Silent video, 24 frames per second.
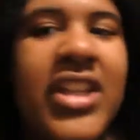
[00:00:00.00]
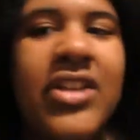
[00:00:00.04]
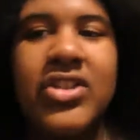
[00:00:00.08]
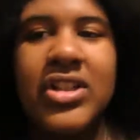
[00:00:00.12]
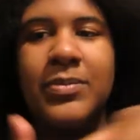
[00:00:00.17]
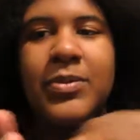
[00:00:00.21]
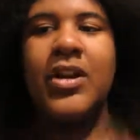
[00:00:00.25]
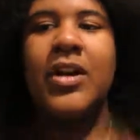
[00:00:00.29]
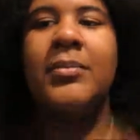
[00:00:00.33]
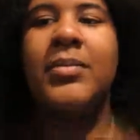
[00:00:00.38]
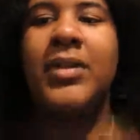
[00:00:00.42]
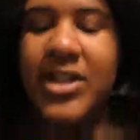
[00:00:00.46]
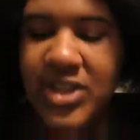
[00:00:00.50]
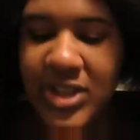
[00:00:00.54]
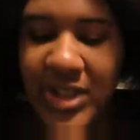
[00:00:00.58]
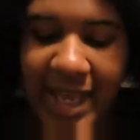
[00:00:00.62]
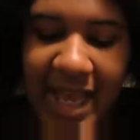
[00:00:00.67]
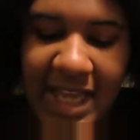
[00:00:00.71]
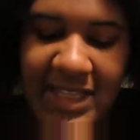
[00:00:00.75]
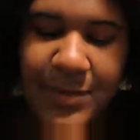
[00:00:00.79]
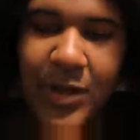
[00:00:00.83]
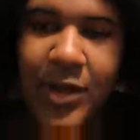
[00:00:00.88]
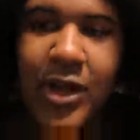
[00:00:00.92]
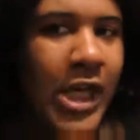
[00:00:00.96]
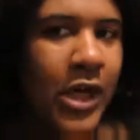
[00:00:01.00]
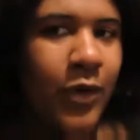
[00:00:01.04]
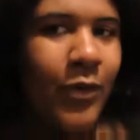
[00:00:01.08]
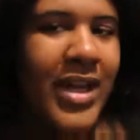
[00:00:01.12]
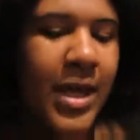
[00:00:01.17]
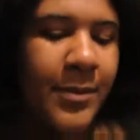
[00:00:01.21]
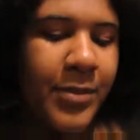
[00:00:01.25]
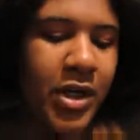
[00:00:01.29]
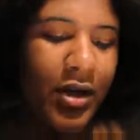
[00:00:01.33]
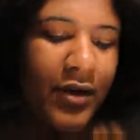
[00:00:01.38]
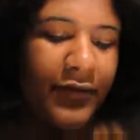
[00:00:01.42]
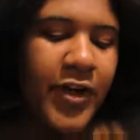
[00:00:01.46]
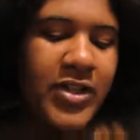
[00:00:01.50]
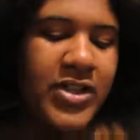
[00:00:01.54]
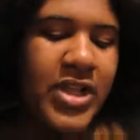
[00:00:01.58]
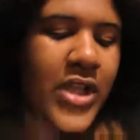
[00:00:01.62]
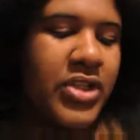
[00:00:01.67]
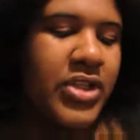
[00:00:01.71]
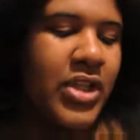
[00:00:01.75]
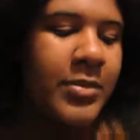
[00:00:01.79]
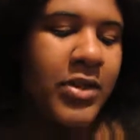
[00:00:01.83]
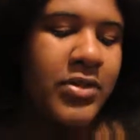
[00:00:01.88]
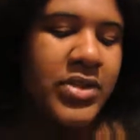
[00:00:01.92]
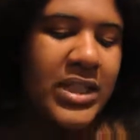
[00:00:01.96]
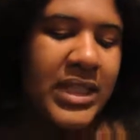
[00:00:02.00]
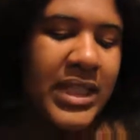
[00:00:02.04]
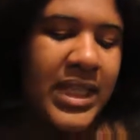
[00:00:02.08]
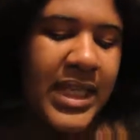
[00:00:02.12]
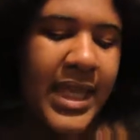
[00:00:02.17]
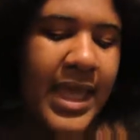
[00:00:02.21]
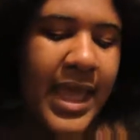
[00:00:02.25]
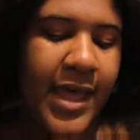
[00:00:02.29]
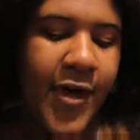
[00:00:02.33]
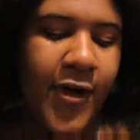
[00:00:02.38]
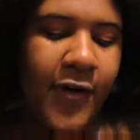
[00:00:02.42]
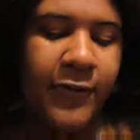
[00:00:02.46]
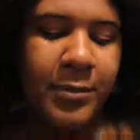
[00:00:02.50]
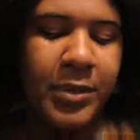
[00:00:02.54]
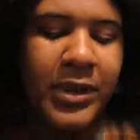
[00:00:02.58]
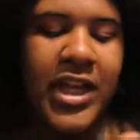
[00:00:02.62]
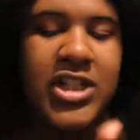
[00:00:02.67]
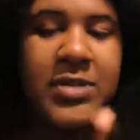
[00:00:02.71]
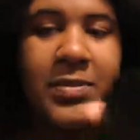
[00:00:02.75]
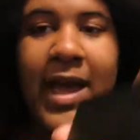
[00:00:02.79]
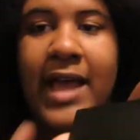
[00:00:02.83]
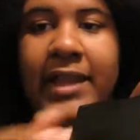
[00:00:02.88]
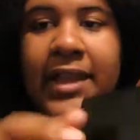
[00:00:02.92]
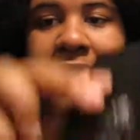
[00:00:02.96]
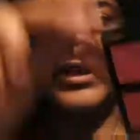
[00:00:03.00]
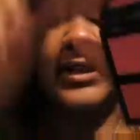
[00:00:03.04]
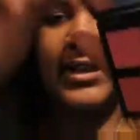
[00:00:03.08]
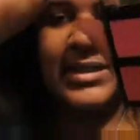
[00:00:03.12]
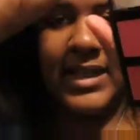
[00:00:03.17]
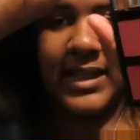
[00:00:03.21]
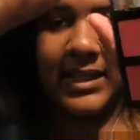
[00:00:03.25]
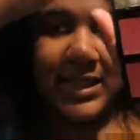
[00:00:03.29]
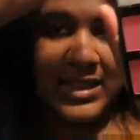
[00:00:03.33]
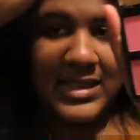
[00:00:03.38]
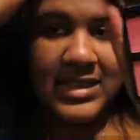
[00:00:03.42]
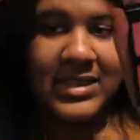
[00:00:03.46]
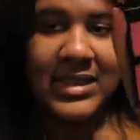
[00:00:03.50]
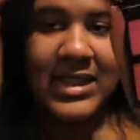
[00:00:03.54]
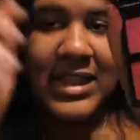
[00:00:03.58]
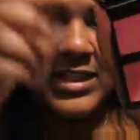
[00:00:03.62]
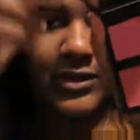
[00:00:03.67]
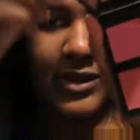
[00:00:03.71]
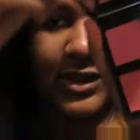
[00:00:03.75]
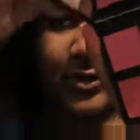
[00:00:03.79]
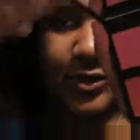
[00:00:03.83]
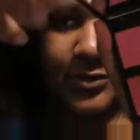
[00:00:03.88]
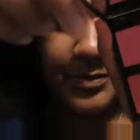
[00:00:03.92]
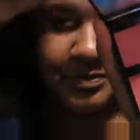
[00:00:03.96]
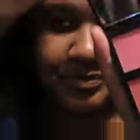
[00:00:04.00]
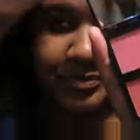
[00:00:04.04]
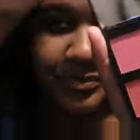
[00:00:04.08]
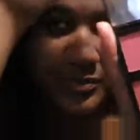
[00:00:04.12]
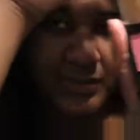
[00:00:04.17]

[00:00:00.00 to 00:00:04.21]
I usually put on blush last, but why not put it on first? So I'm using the E.L.F. blush palette. It looks like this. It's really cool.